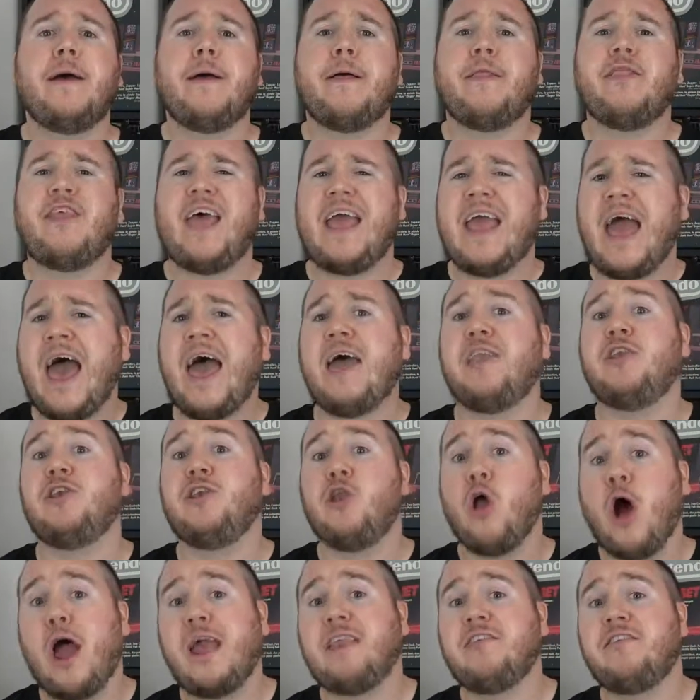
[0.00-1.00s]
They had
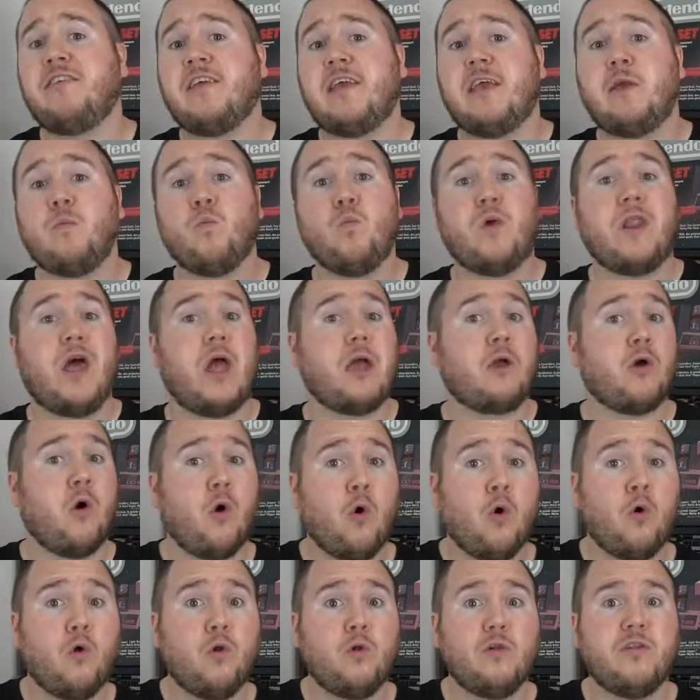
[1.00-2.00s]
19 when I
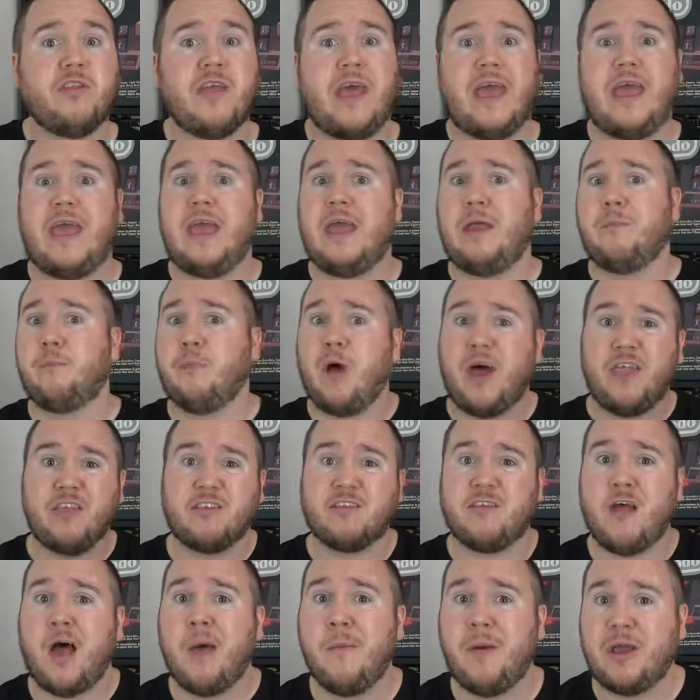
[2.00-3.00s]
called, and by the
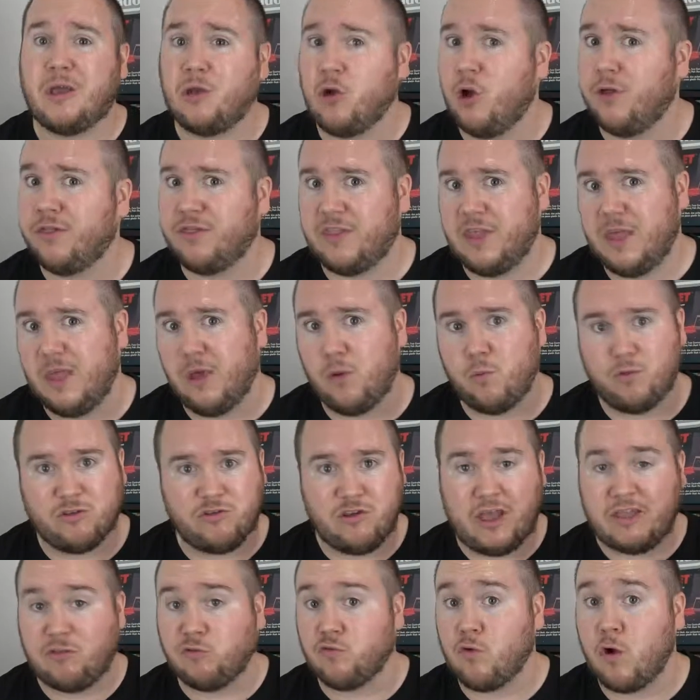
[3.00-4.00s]
time I got there, which
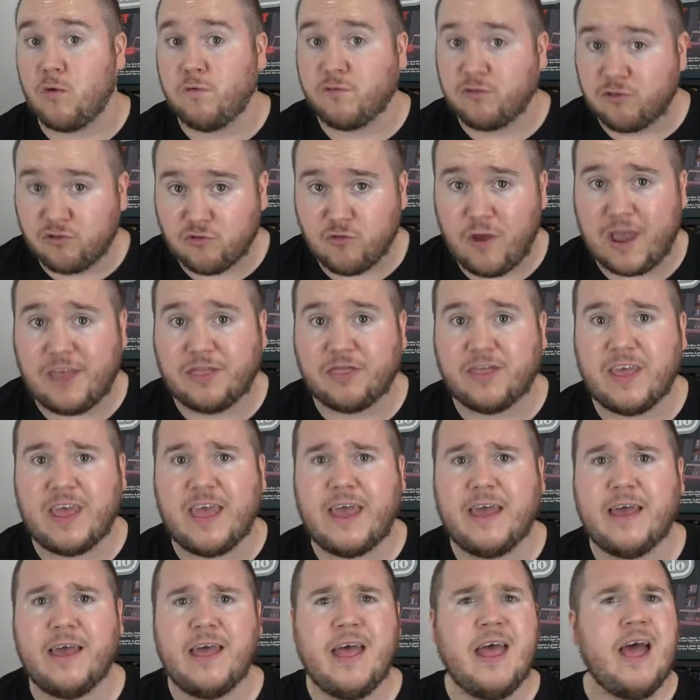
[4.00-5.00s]
I drove straight
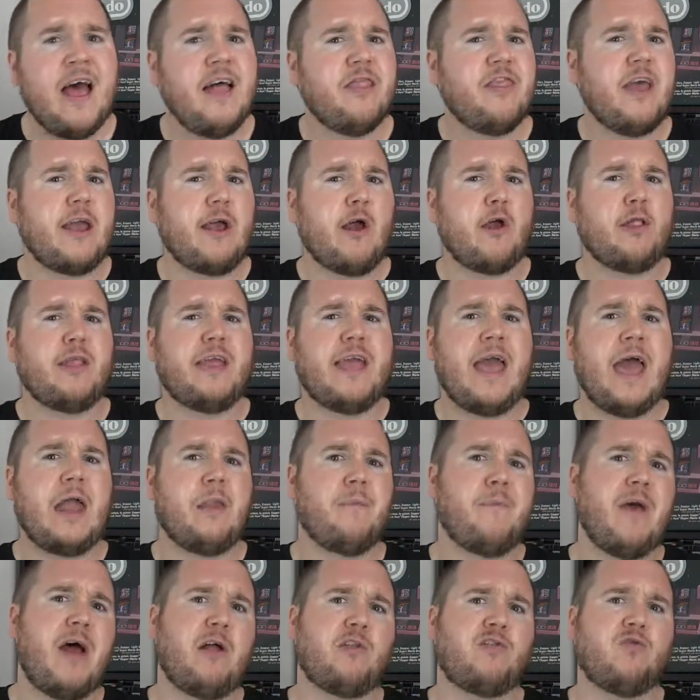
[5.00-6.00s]
there, they only had
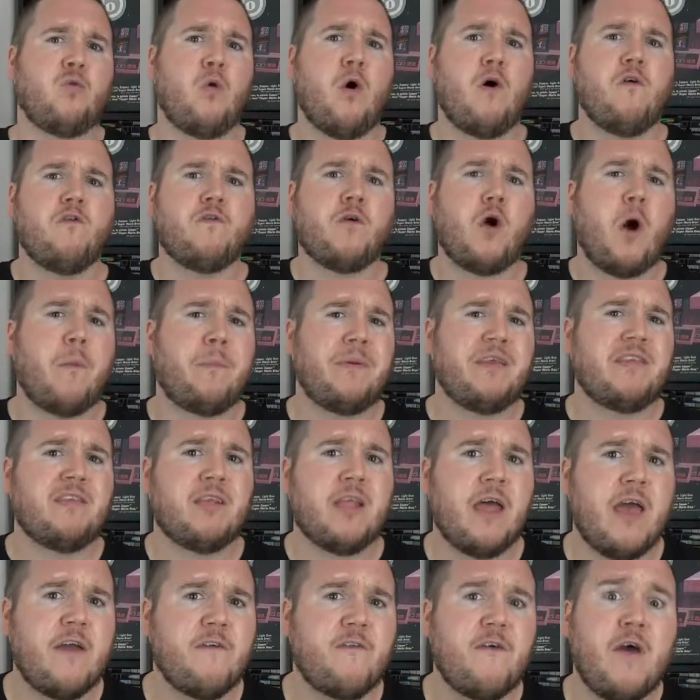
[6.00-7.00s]
about 12 copies
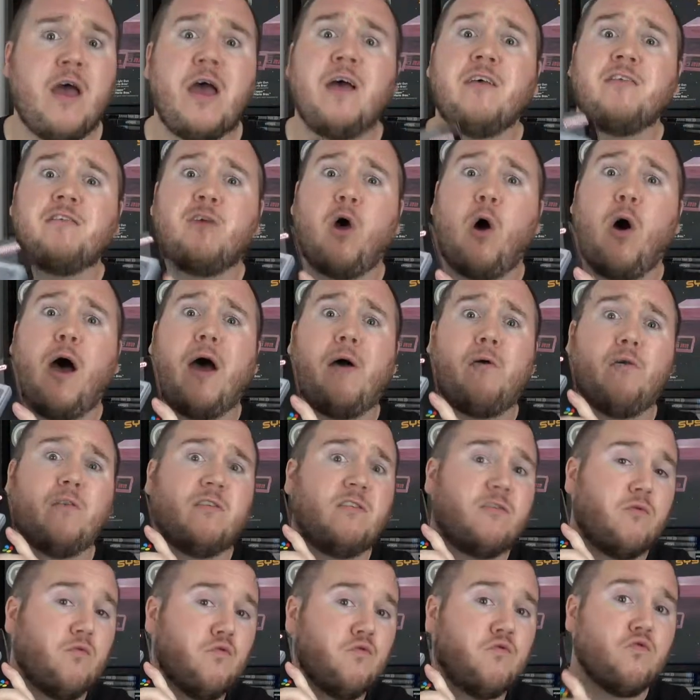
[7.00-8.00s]
left, so I
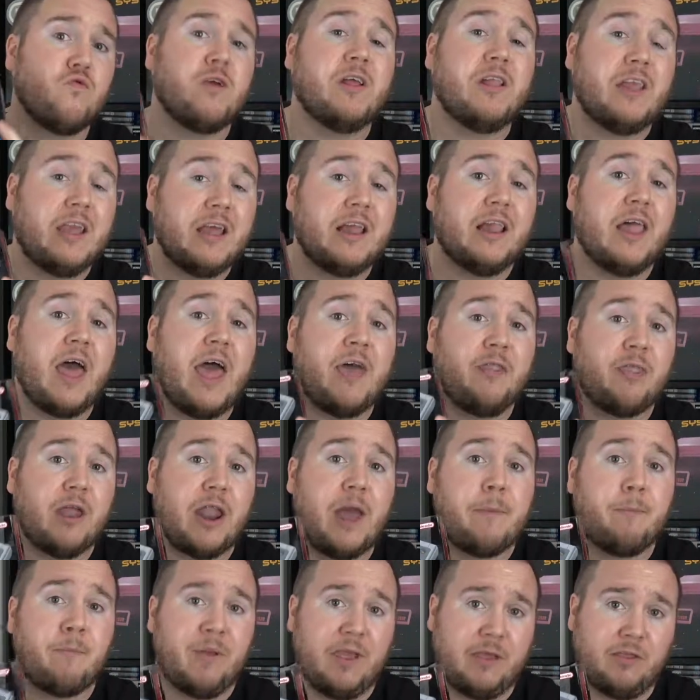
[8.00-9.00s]
was really glad that
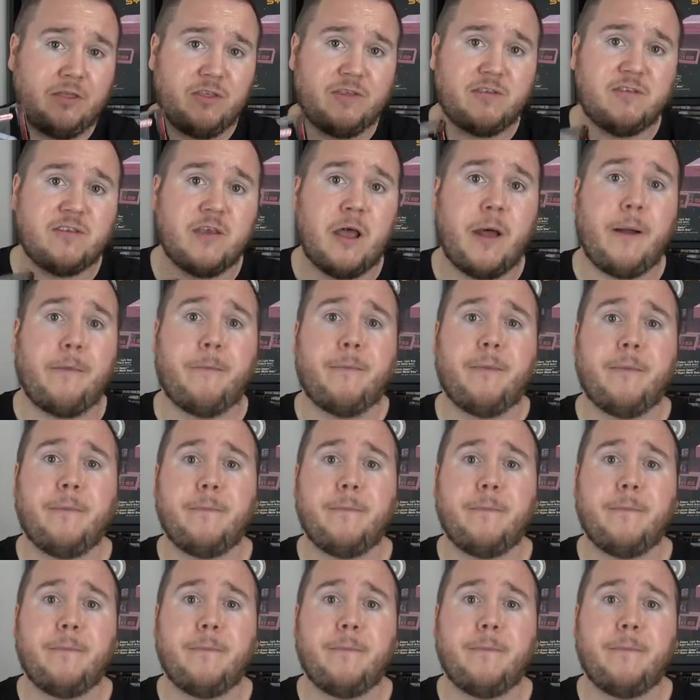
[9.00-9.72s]
I picked this up.